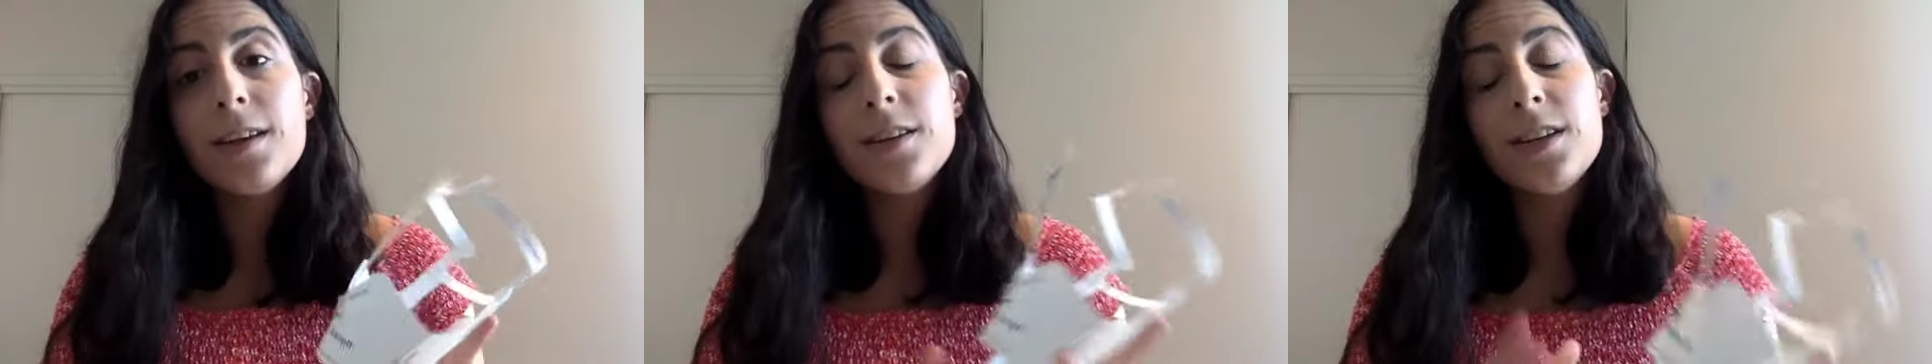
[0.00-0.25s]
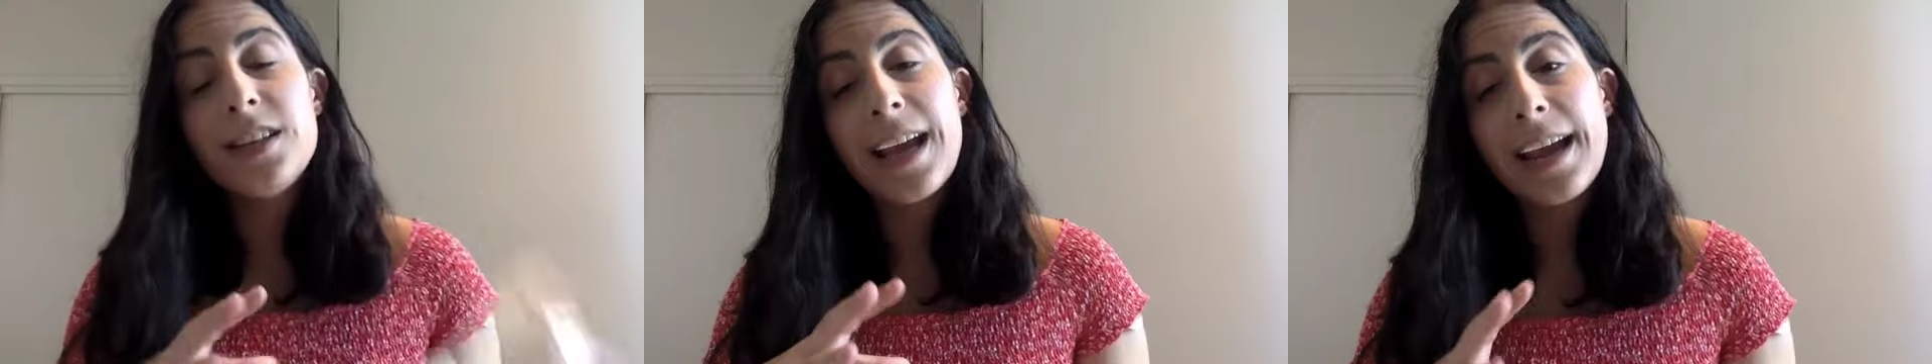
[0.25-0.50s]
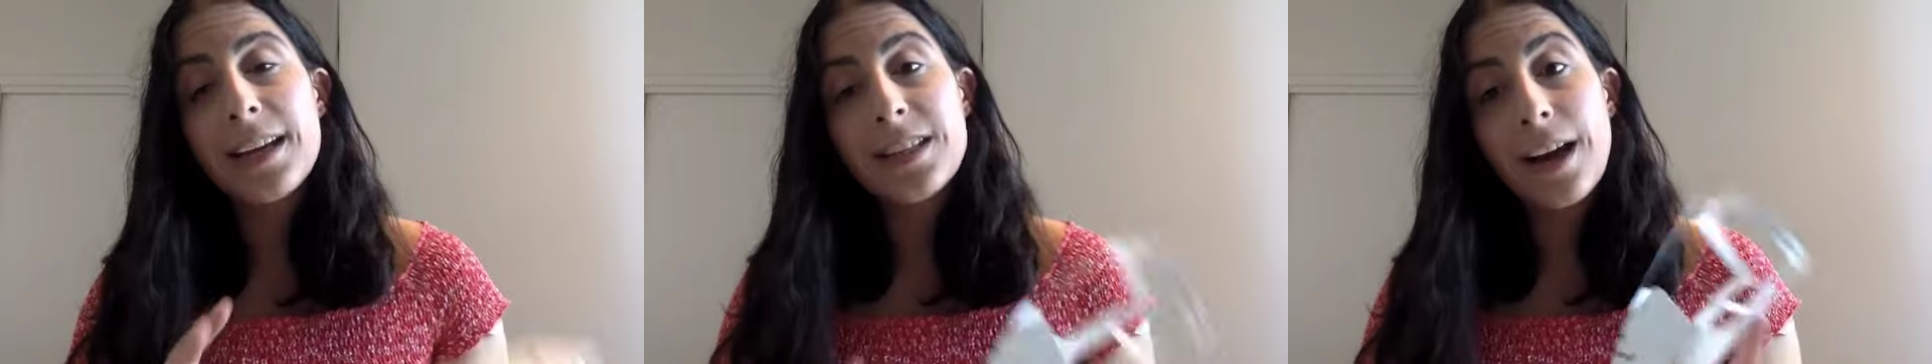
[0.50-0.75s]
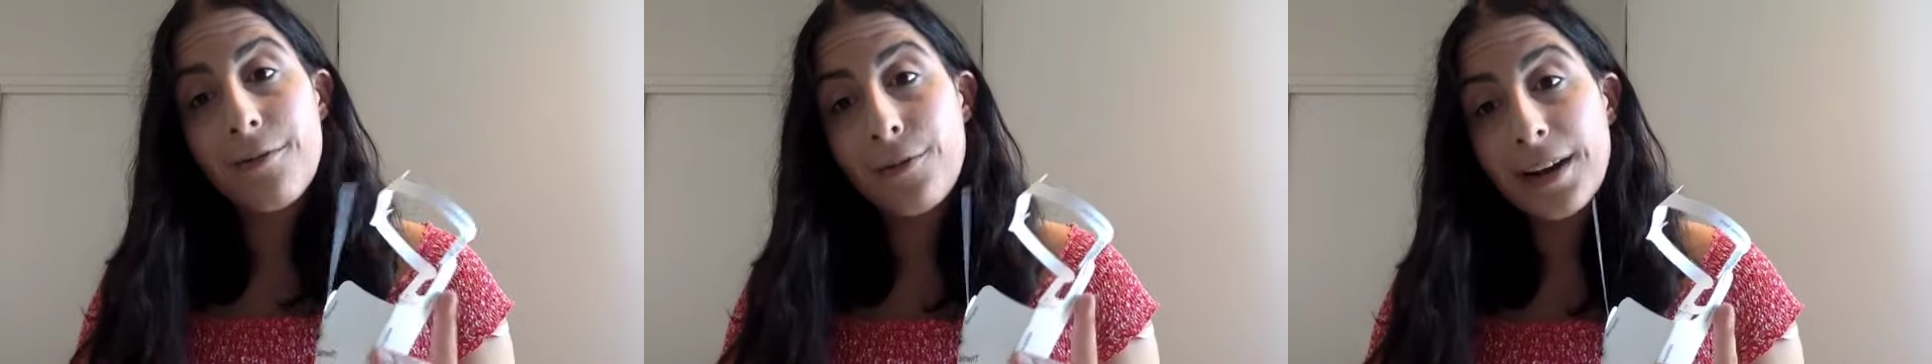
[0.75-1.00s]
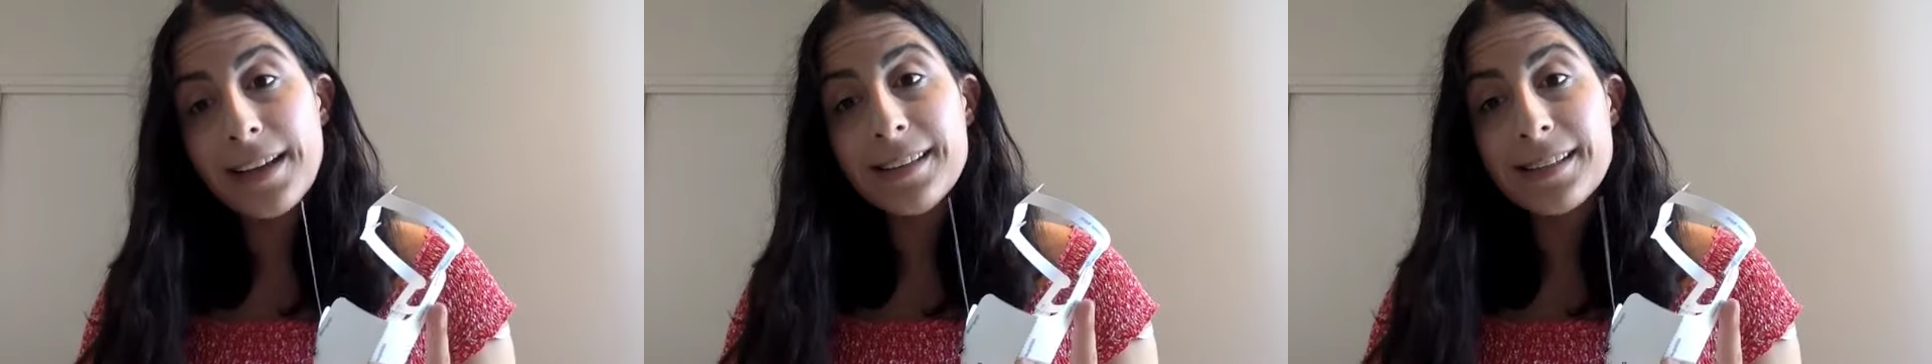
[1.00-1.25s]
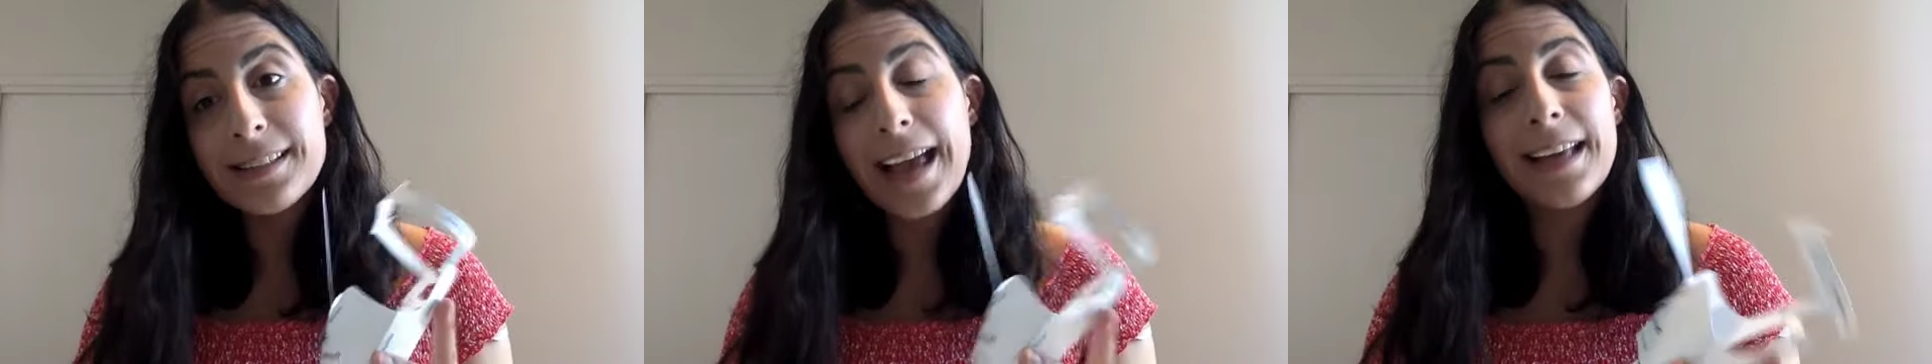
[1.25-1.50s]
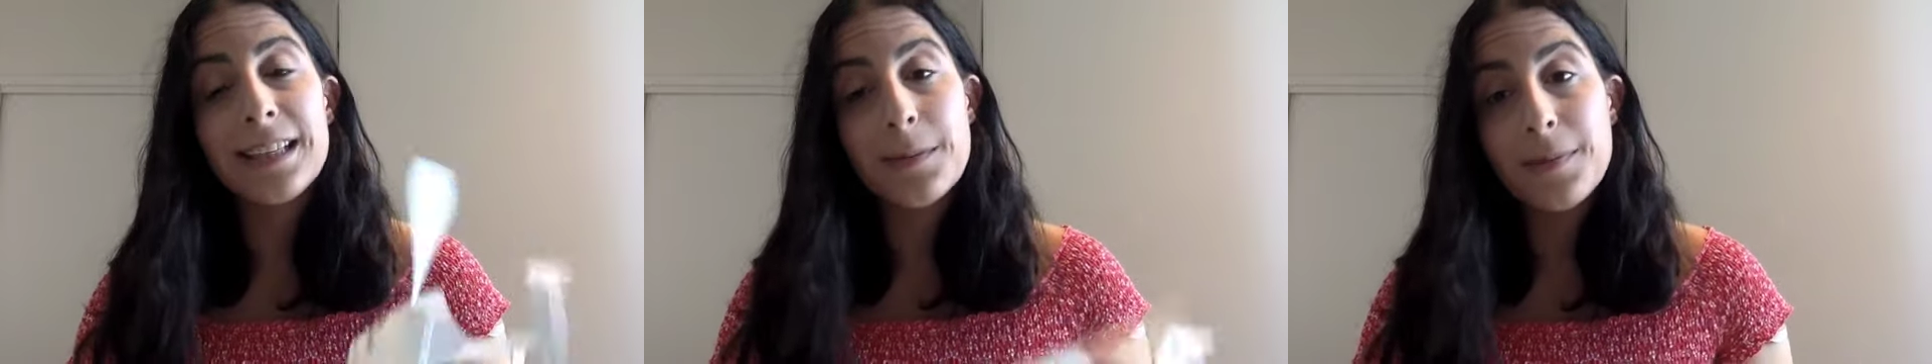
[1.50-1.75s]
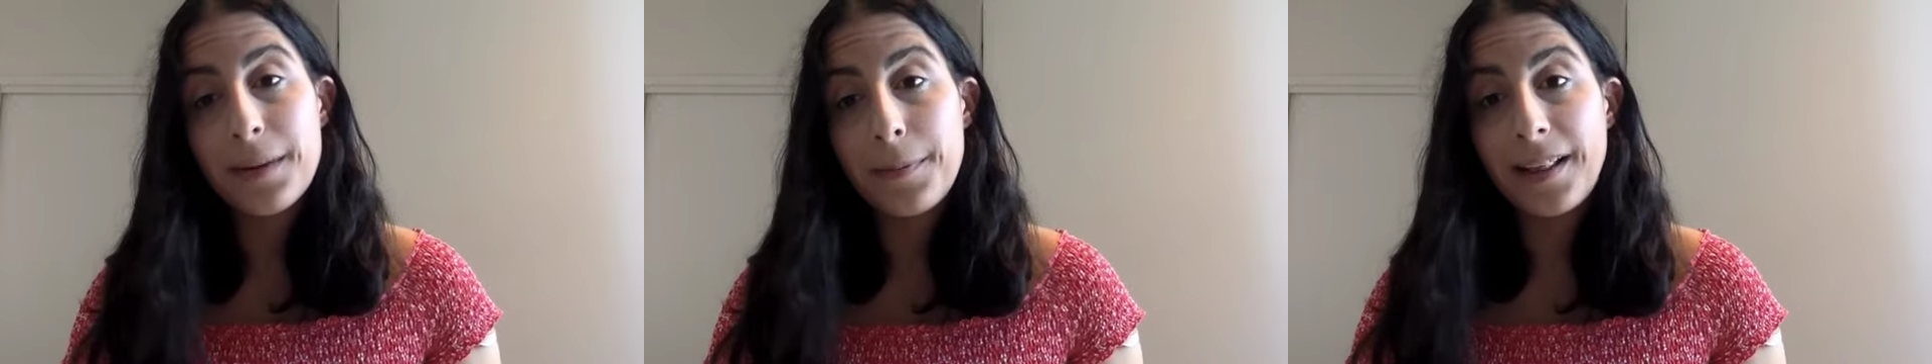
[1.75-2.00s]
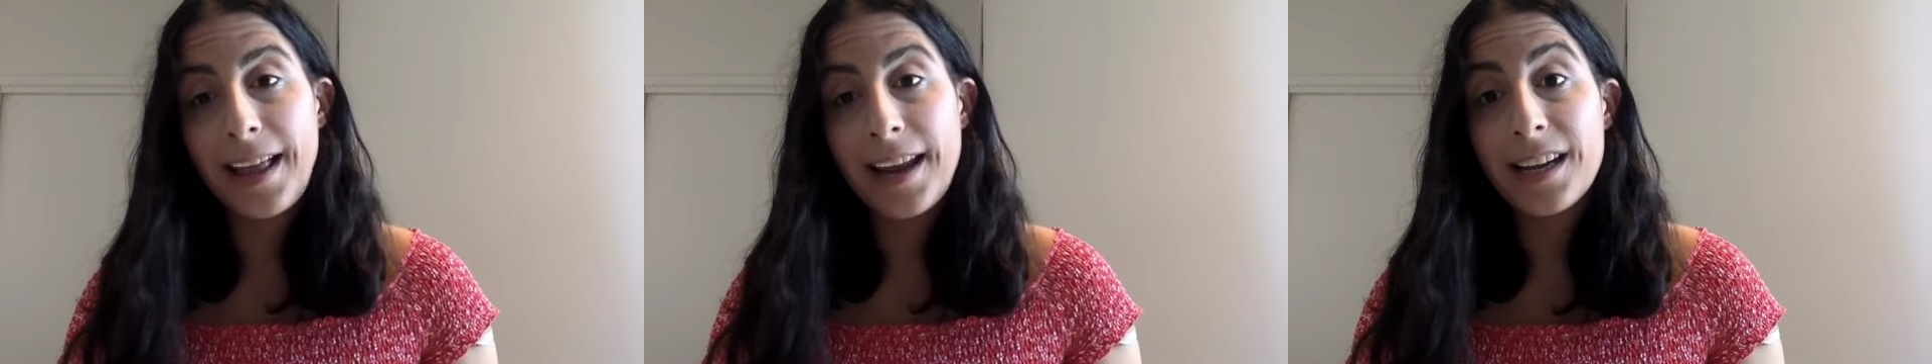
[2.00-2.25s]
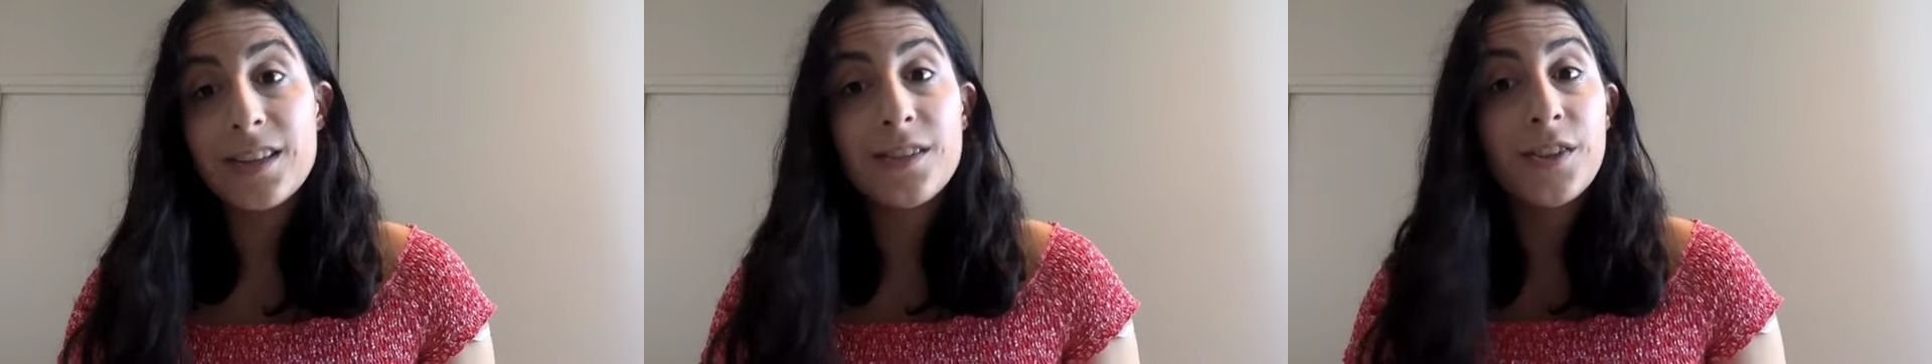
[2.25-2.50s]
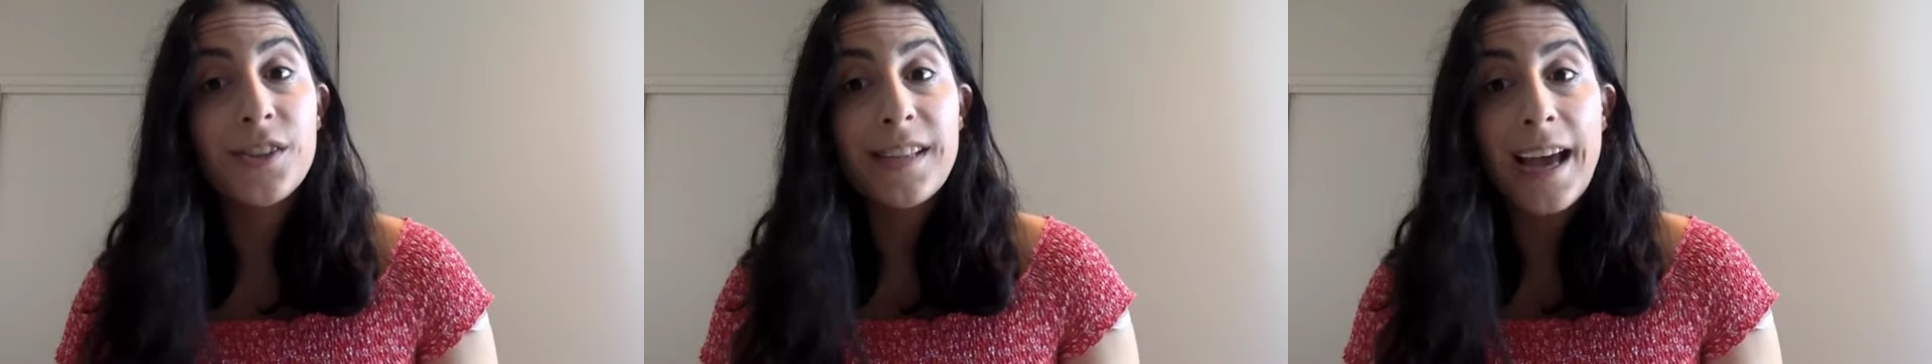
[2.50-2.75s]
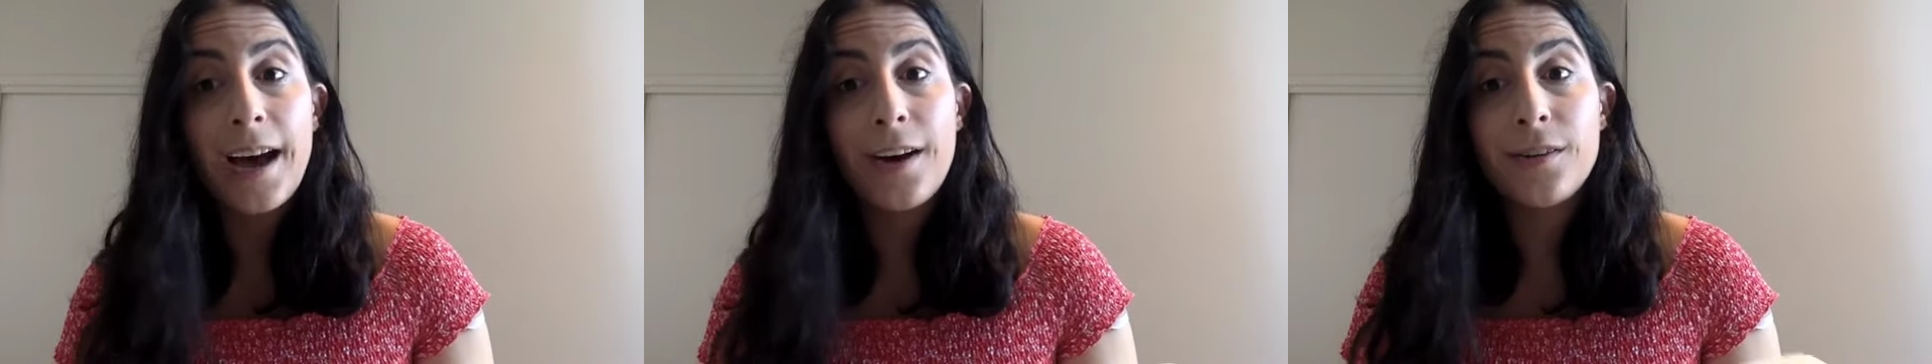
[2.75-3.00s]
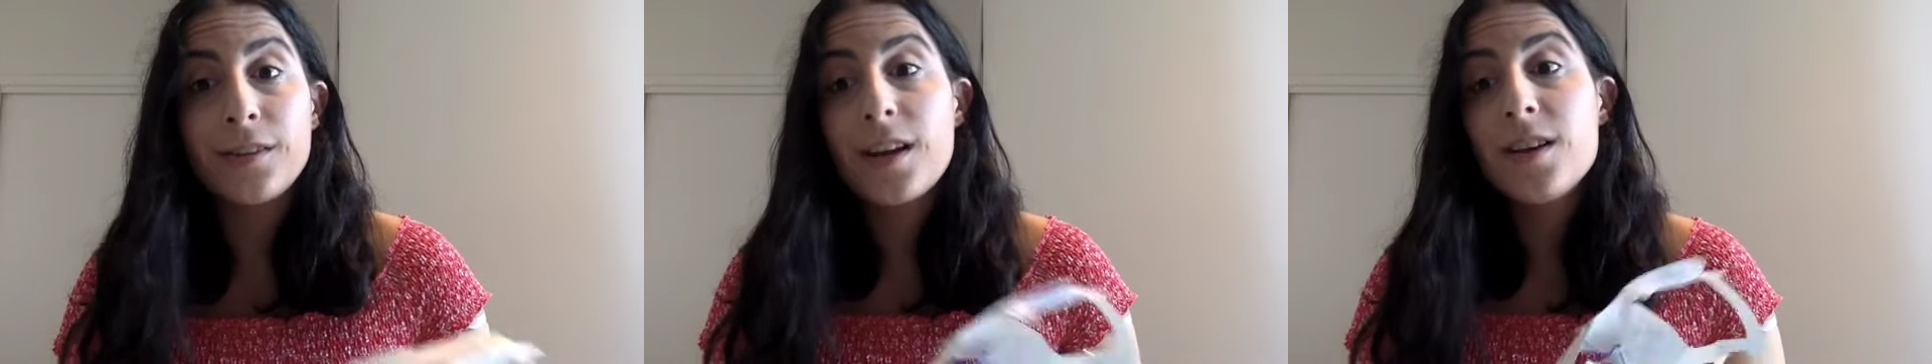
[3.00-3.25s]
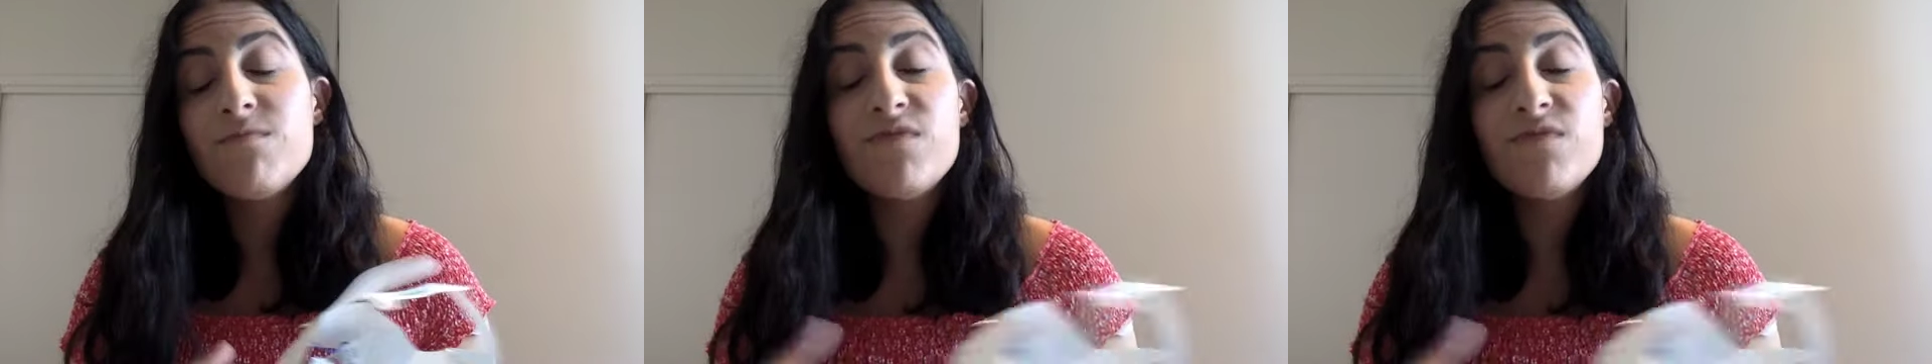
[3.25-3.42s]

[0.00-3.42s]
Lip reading: to change our voice and to manipulate it to sound